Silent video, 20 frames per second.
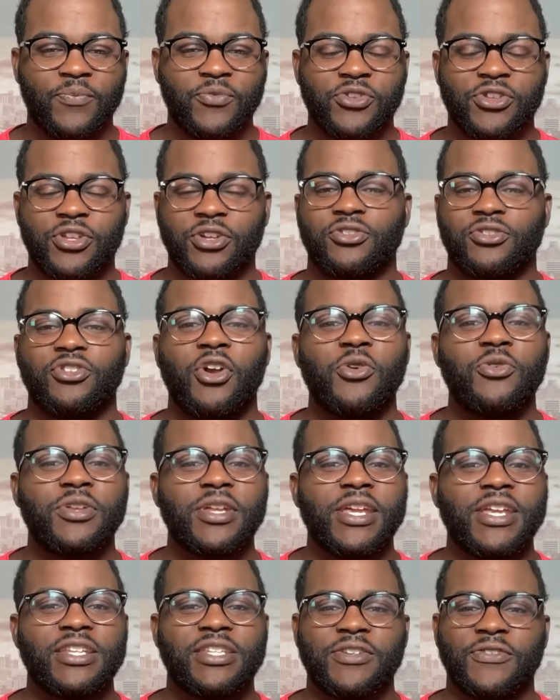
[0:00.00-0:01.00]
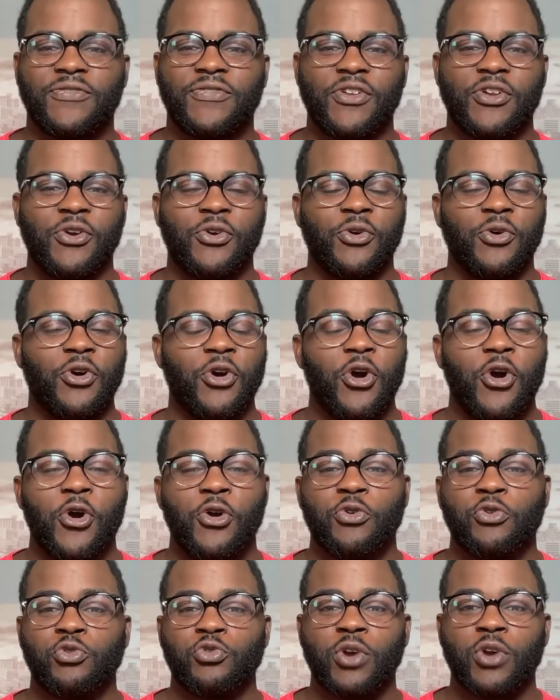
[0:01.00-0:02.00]
There's no need to feel
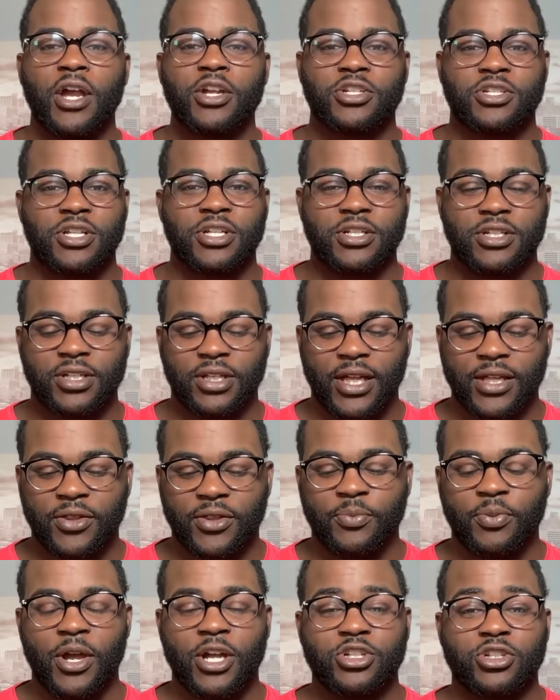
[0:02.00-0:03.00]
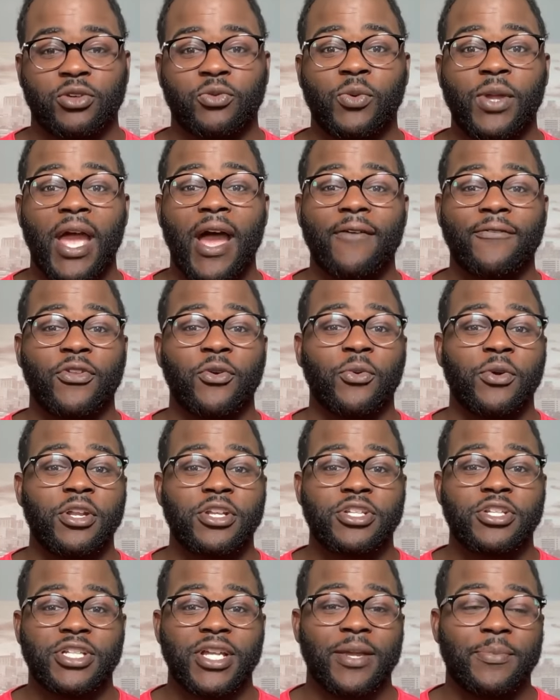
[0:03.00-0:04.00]
rushed into like the pressure. We have to win a
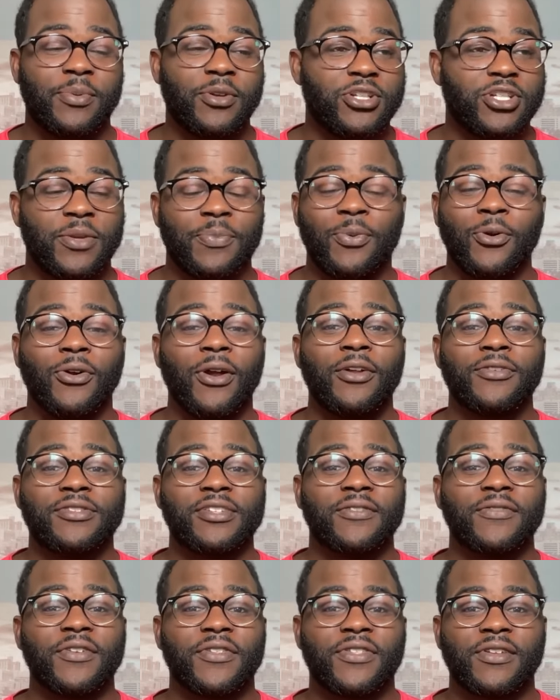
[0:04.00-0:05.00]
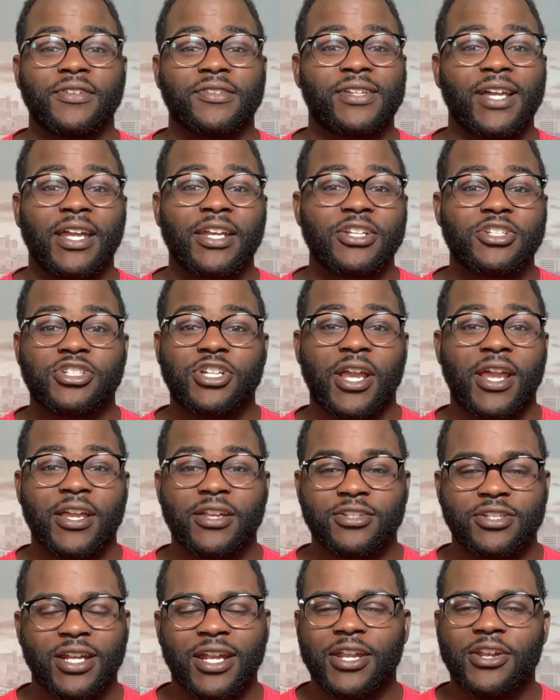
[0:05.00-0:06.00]
championship or else everything's got to change.
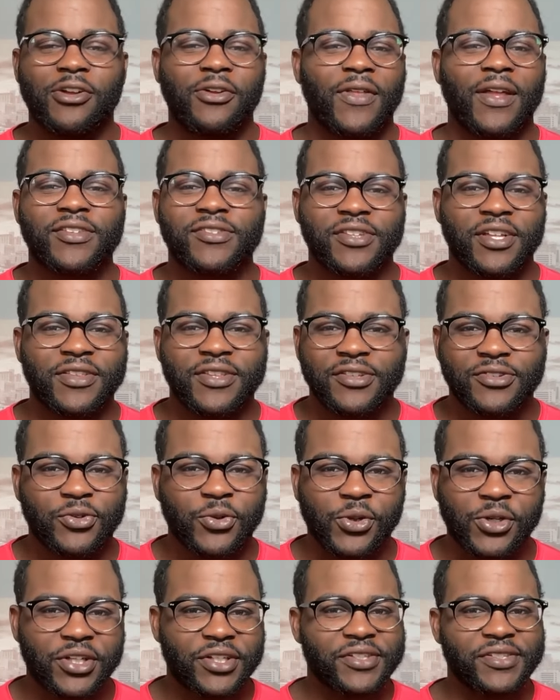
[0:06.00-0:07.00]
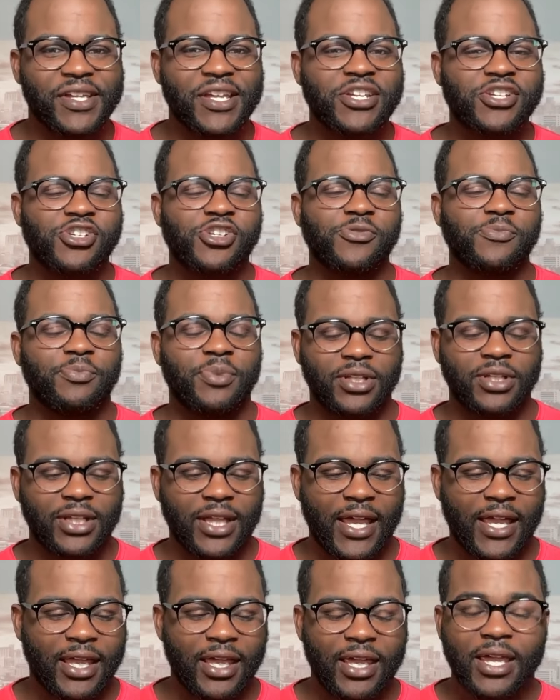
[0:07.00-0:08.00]
And I know that's not this organization, but
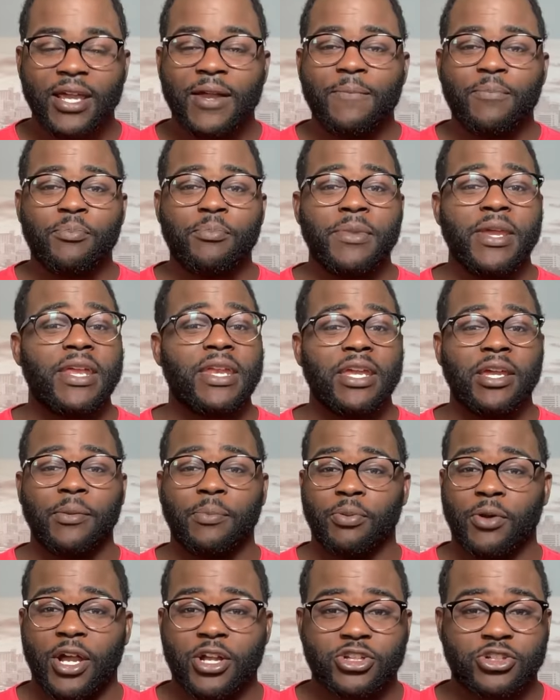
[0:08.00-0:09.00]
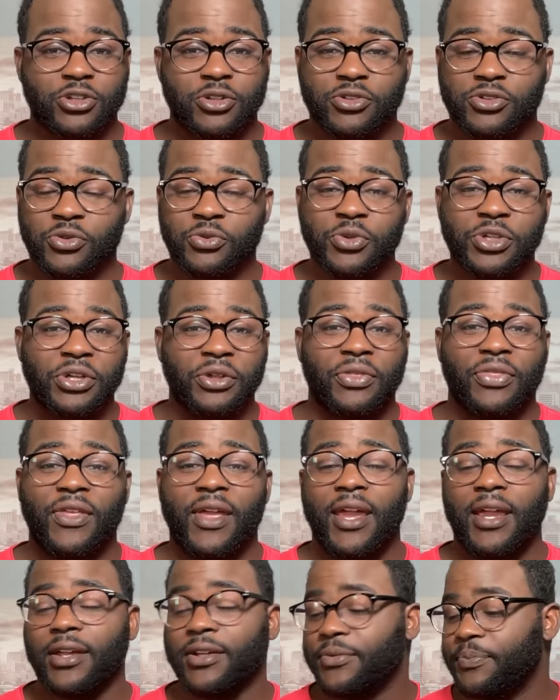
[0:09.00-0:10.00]
like, media pressure is a real
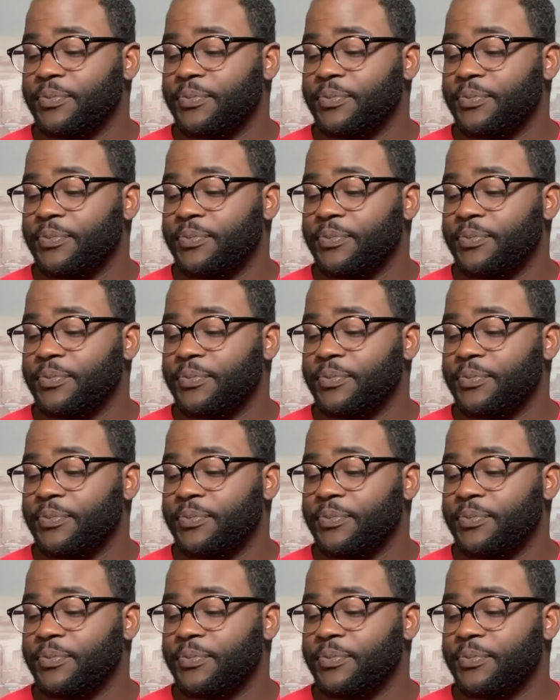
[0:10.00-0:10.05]
thing.